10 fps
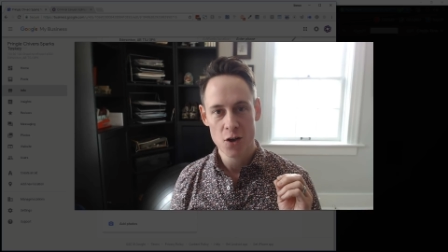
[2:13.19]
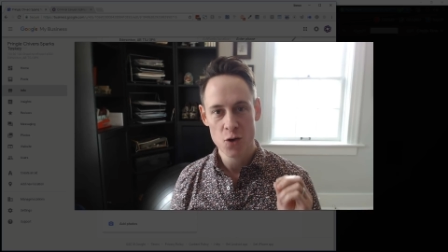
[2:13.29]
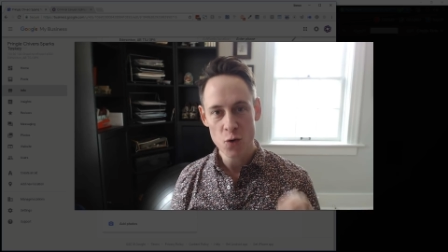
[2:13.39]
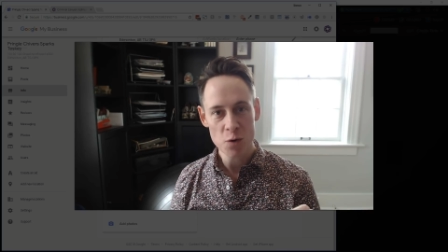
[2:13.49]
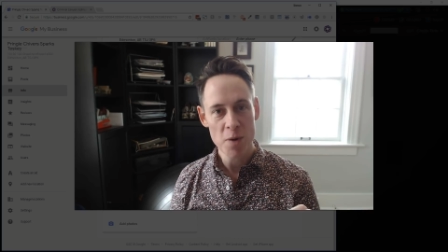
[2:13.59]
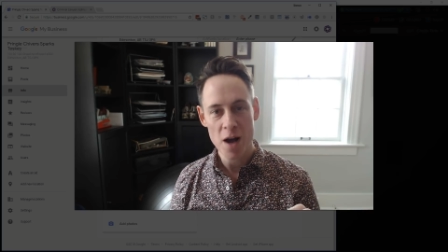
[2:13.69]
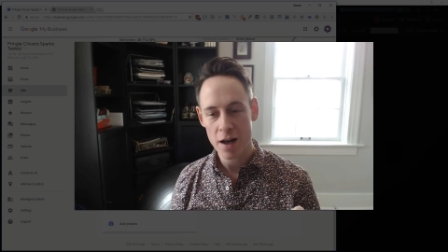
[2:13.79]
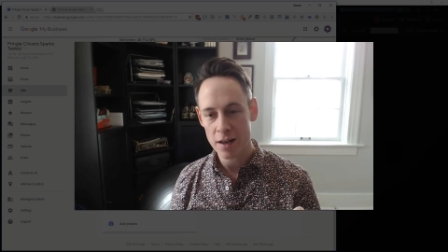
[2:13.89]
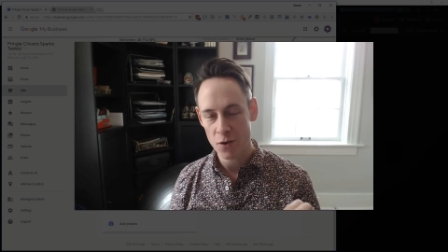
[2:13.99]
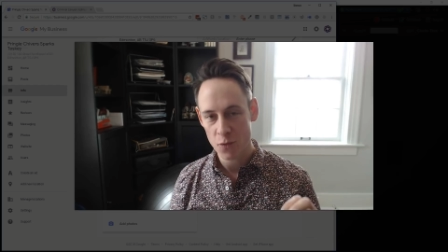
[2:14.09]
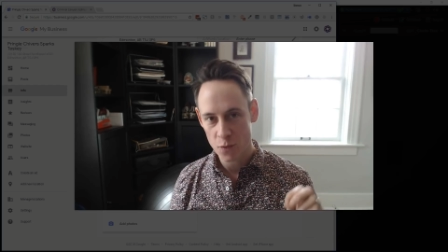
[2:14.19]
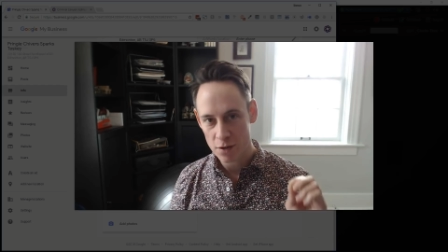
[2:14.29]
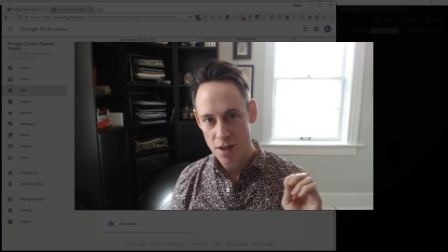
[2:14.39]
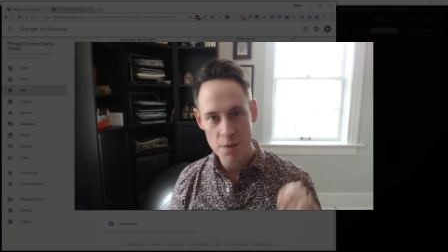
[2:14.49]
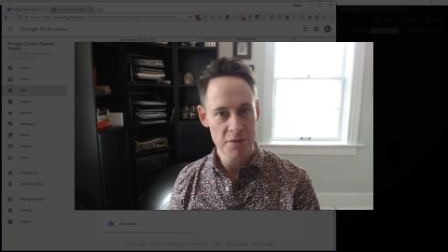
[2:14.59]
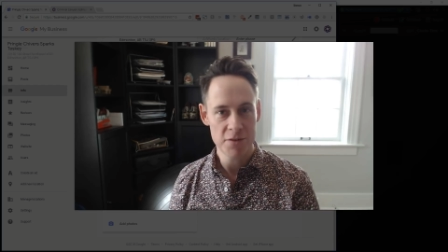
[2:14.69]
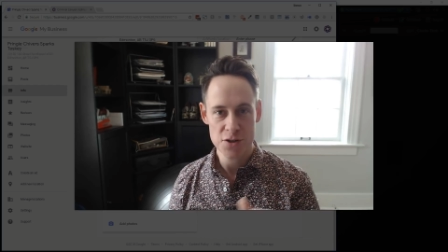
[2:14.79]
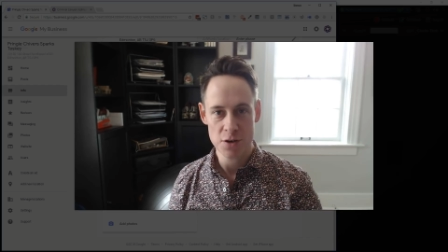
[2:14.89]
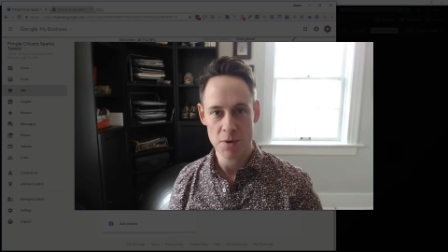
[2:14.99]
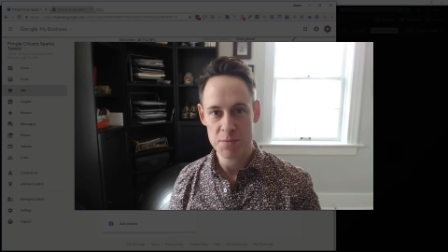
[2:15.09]
Googlebot will come and
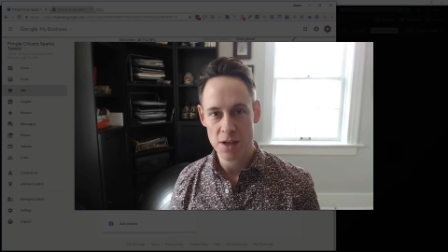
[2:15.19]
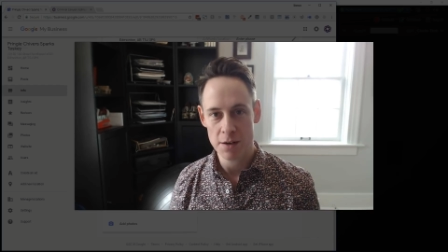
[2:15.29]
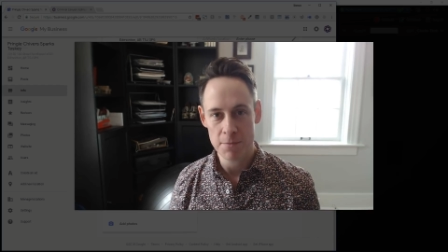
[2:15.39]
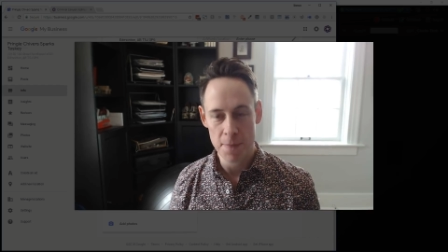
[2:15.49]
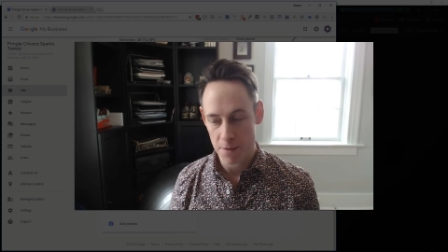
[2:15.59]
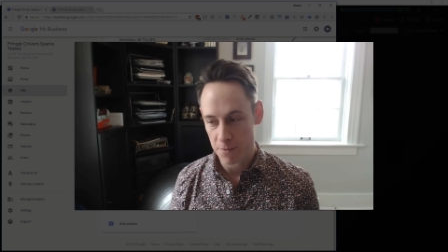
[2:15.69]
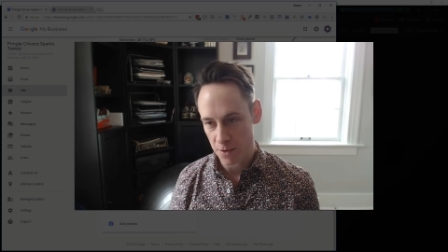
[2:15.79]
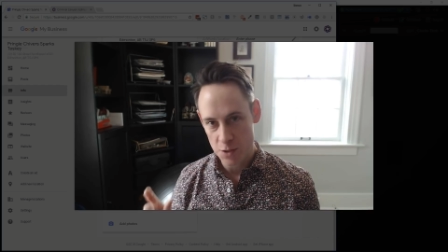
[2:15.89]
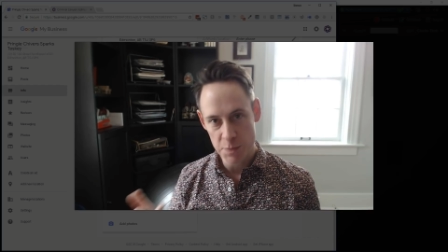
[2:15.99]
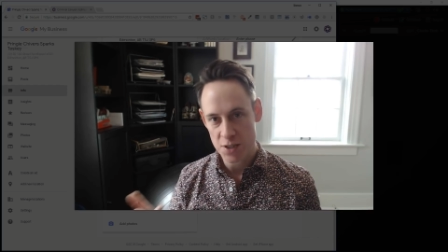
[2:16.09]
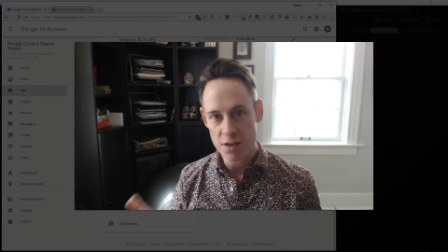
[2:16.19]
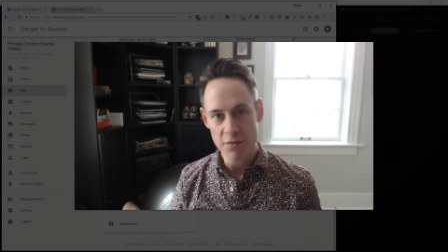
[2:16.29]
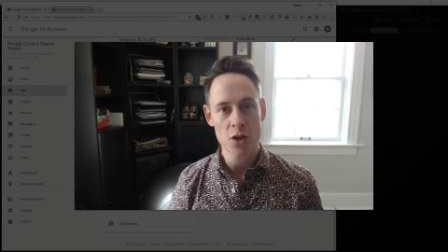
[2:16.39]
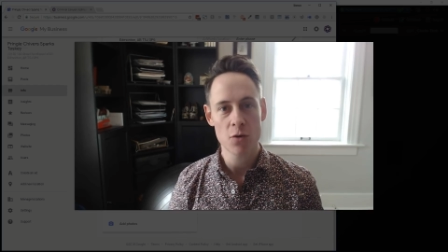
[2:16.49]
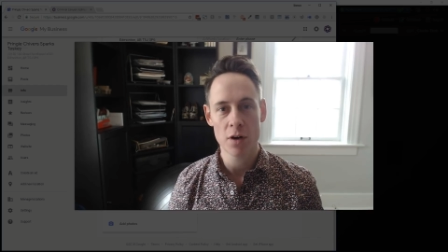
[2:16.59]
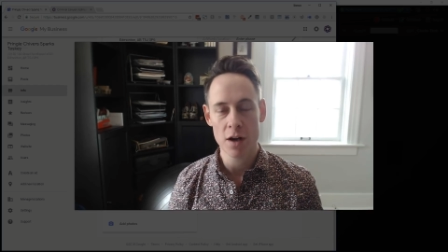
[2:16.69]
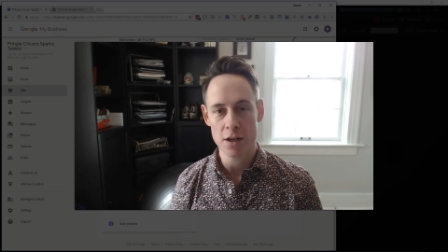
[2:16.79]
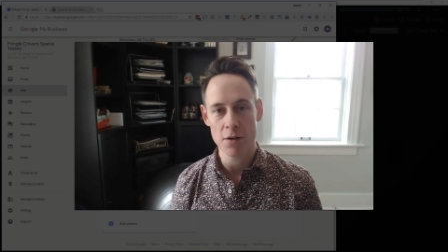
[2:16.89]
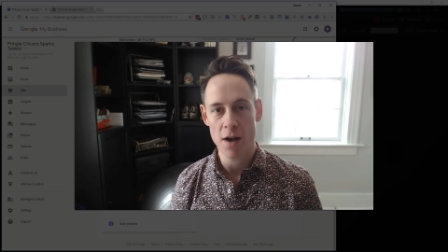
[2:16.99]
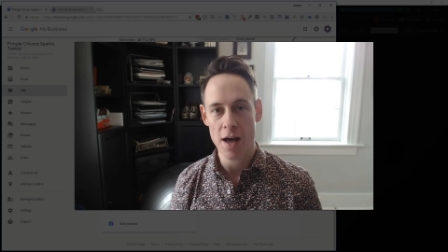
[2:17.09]
visit your website, the specific URL
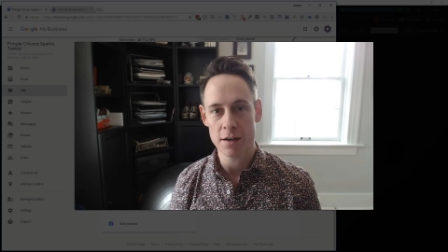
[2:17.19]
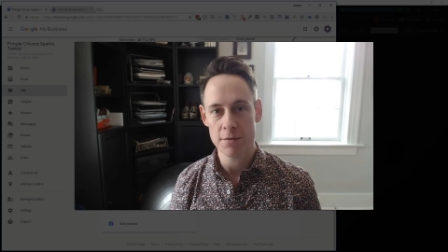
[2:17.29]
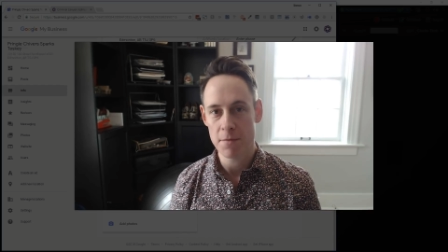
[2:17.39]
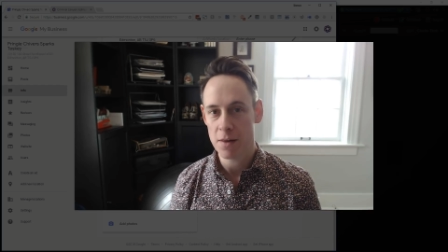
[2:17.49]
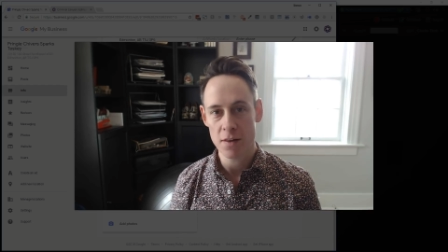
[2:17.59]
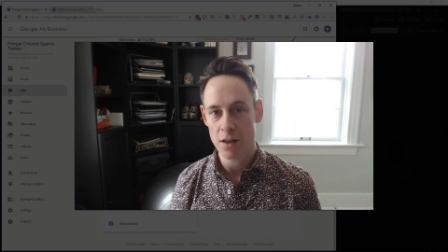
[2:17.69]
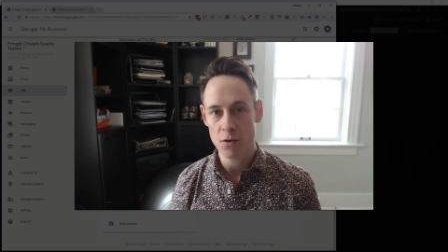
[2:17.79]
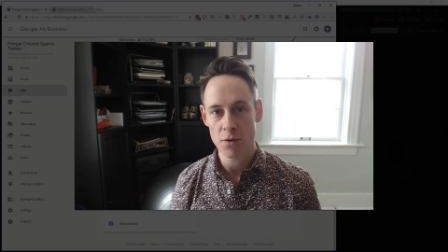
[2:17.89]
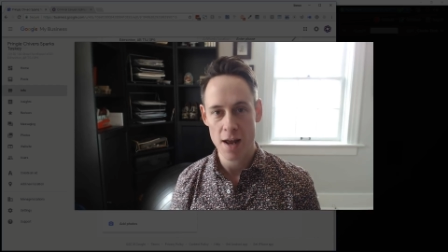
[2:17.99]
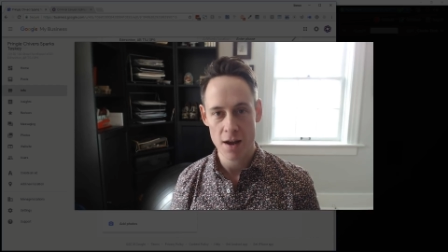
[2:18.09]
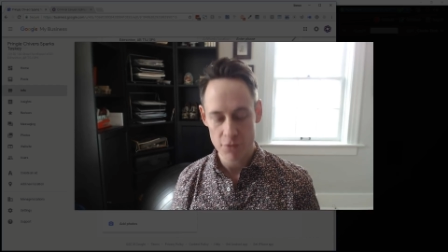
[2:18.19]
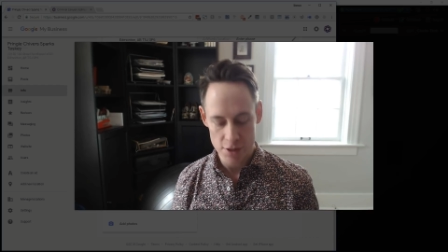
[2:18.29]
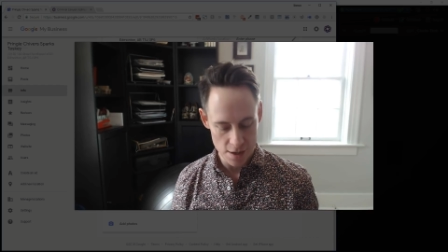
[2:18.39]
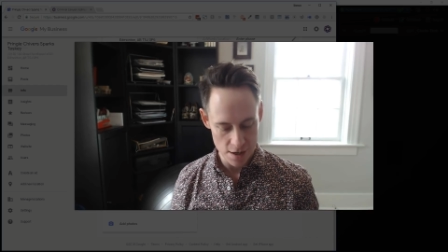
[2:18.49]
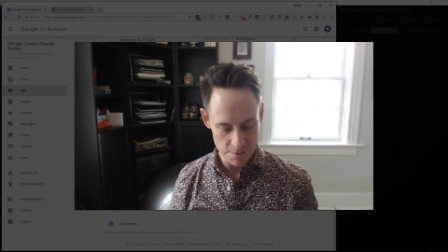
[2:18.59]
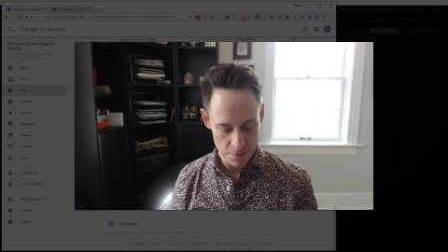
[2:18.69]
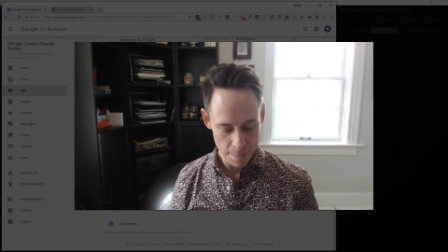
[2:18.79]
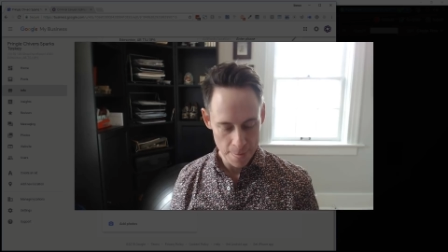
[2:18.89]
that you added. They do it every time.